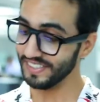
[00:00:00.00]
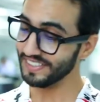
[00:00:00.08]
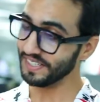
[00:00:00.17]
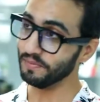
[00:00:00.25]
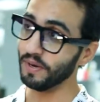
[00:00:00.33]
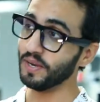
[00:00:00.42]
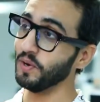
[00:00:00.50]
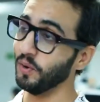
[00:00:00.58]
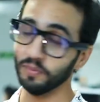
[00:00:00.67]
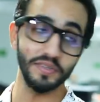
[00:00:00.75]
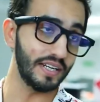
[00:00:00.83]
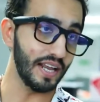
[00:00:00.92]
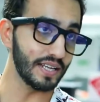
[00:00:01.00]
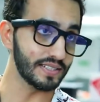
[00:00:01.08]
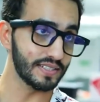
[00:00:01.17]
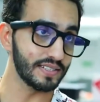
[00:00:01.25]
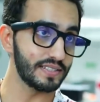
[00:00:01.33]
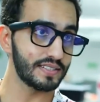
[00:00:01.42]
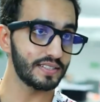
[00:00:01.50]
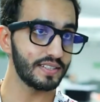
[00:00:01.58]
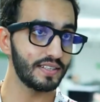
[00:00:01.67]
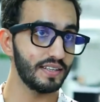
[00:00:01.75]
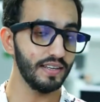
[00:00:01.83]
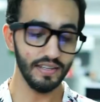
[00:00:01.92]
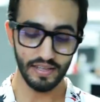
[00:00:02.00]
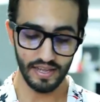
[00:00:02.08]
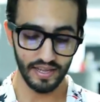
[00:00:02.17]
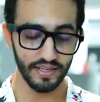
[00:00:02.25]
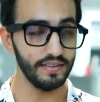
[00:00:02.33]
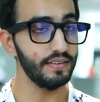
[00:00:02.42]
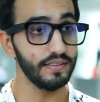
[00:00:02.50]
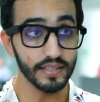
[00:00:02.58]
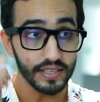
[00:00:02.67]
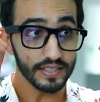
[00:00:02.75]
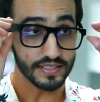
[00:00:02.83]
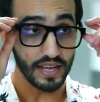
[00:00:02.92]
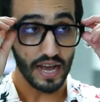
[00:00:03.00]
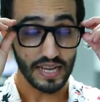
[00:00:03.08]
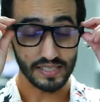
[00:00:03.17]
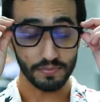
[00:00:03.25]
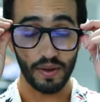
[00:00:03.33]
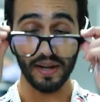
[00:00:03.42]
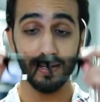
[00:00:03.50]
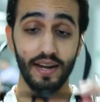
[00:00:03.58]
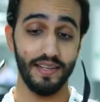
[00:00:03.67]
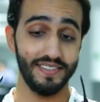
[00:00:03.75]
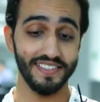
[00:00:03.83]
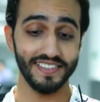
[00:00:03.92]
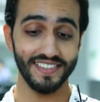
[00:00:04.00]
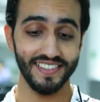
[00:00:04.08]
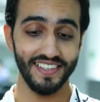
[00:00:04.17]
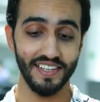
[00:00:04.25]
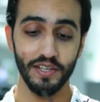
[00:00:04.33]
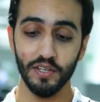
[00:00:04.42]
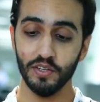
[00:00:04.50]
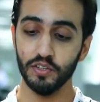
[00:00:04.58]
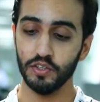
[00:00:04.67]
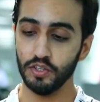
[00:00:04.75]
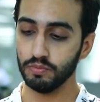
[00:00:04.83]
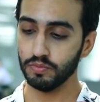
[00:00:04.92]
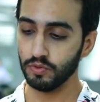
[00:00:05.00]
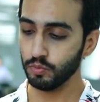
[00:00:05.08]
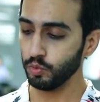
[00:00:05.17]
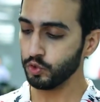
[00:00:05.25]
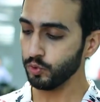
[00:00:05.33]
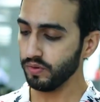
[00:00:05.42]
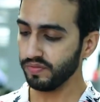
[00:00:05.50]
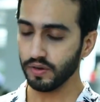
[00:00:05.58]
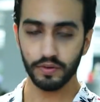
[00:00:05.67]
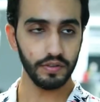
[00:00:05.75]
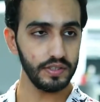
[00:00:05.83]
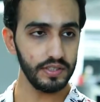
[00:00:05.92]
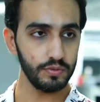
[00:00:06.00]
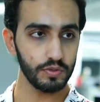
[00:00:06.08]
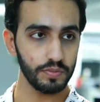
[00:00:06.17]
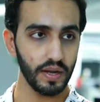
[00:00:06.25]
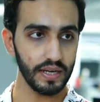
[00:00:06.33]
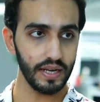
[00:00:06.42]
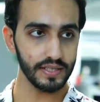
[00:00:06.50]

these are my normal glasses, and these are smart glasses. Would you have found out that these were smart